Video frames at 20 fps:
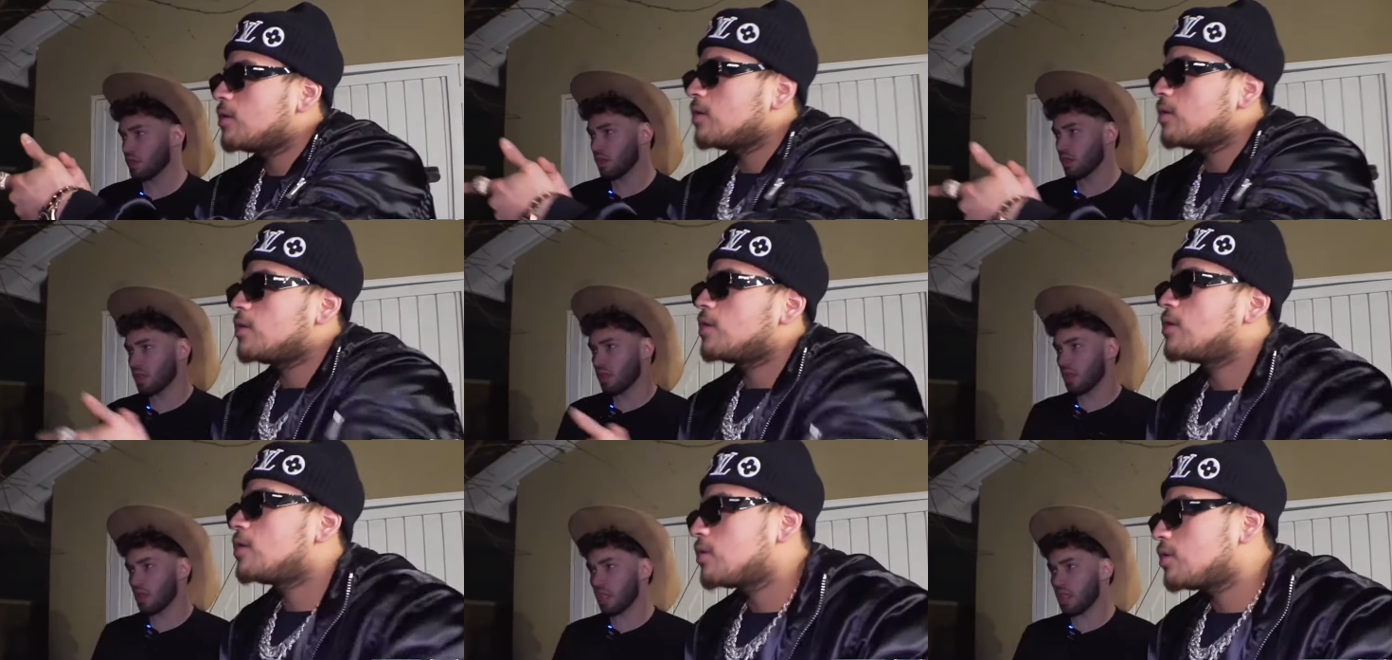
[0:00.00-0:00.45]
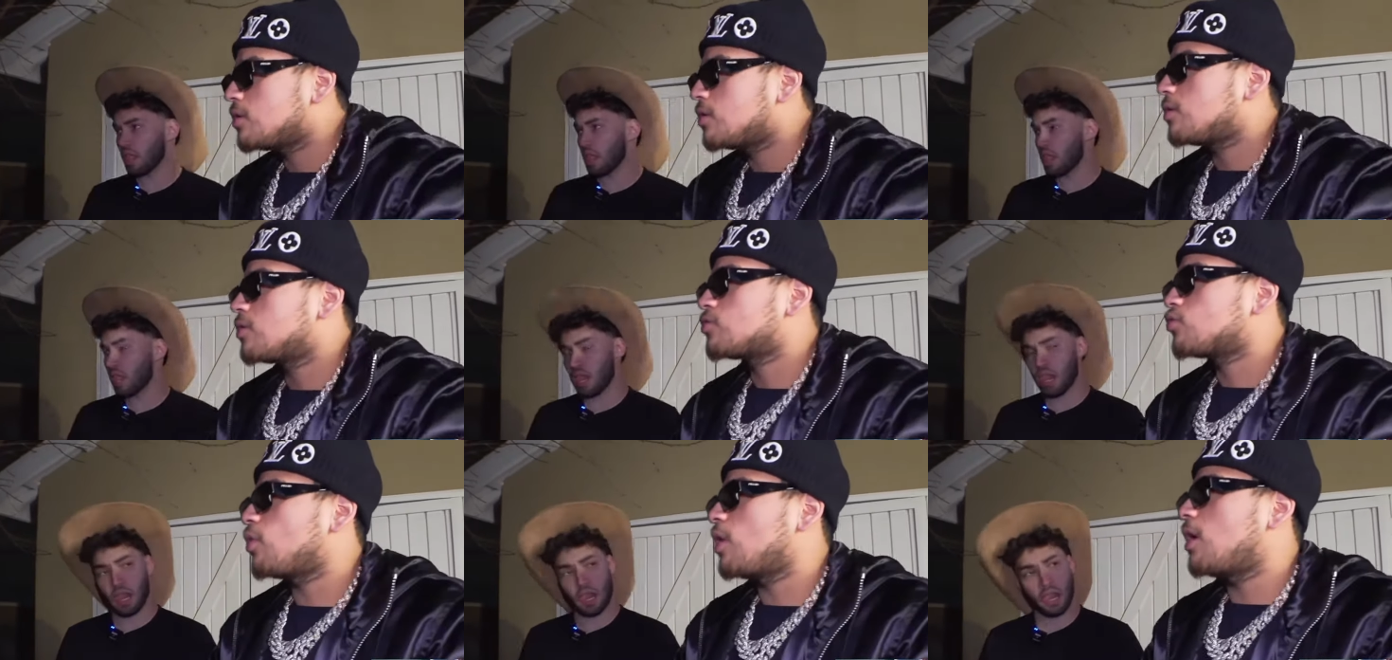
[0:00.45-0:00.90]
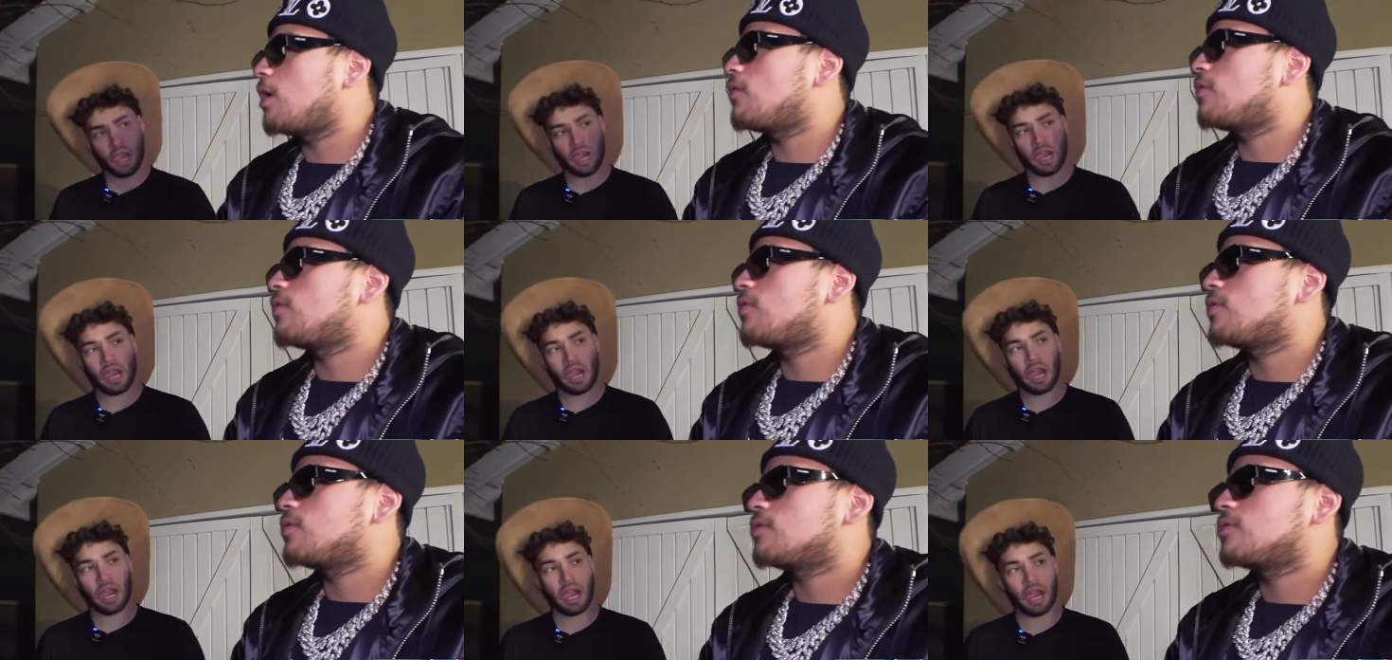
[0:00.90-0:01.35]
Speaker 1: Twelve. Twelve.
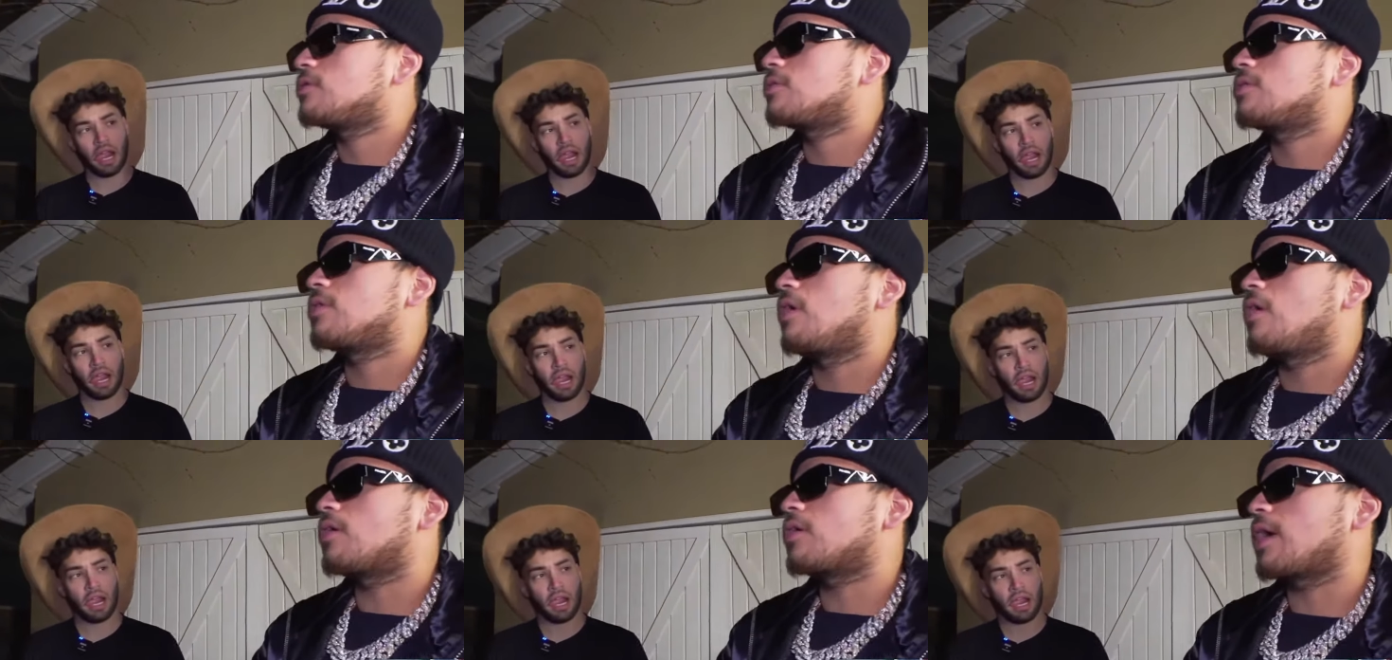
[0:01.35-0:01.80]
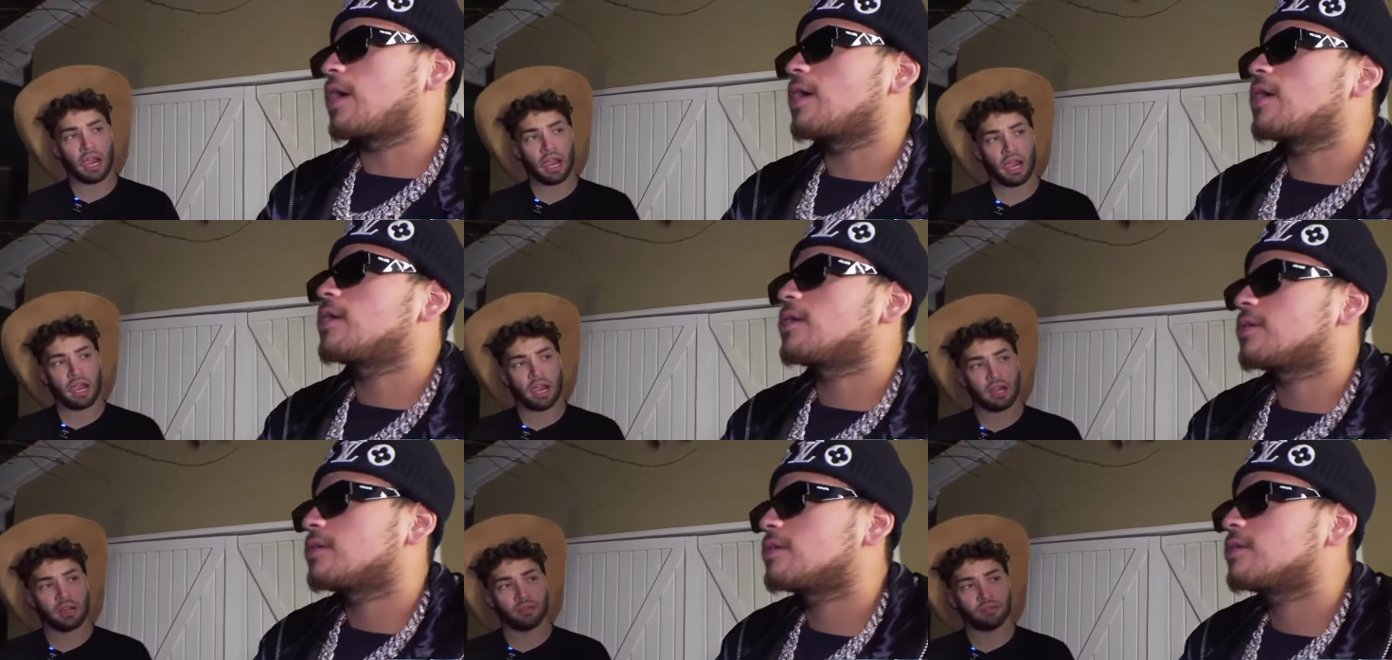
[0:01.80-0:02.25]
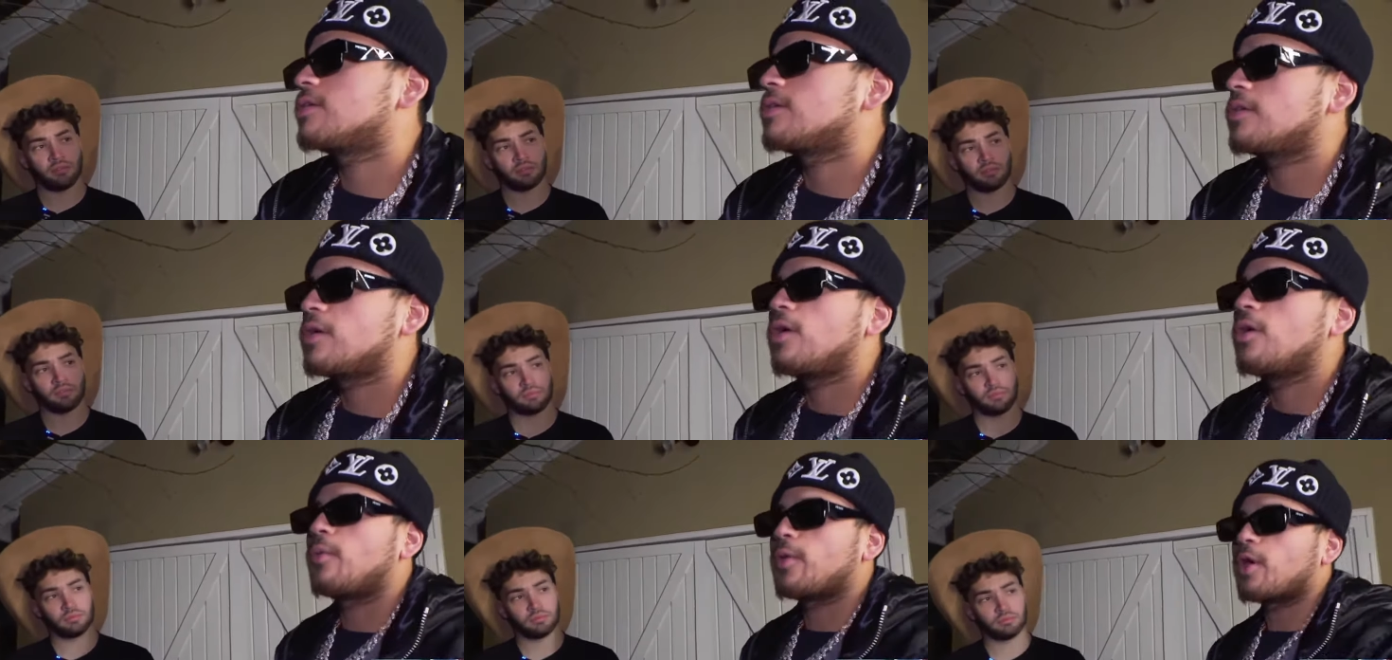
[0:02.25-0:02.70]
Okay.
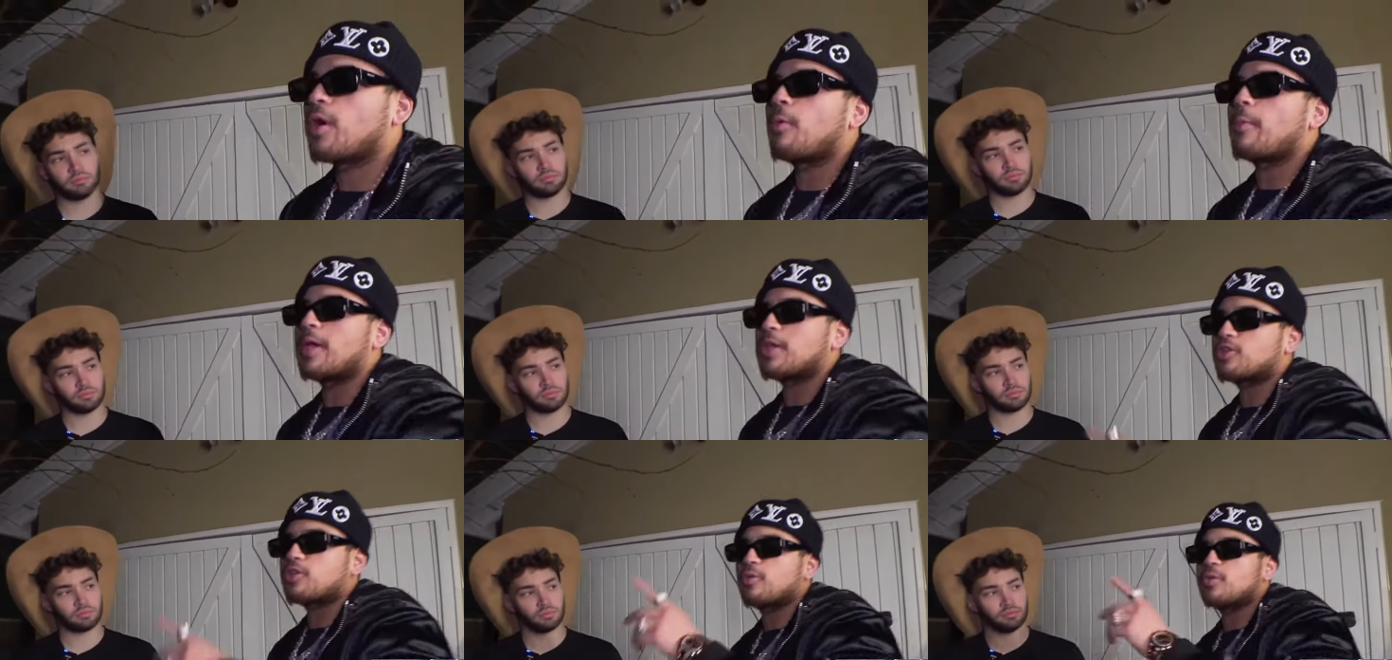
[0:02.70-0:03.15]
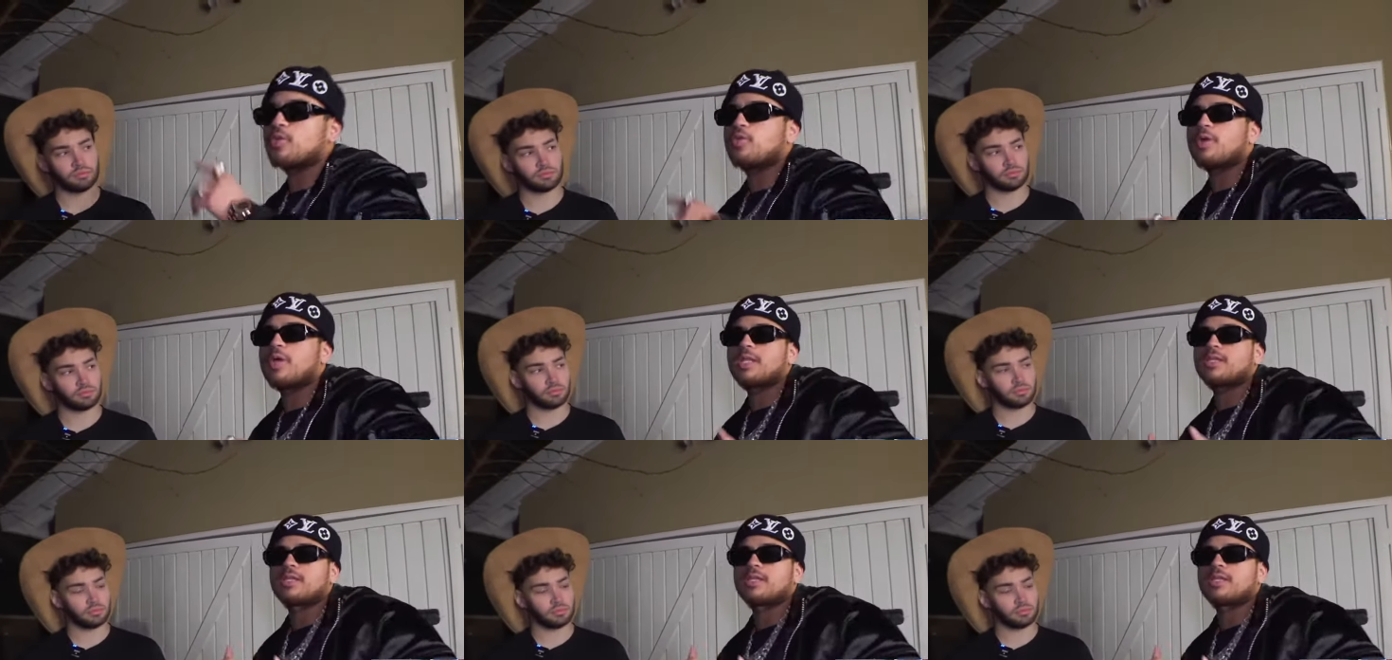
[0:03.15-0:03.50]
We're gonna make sure we do that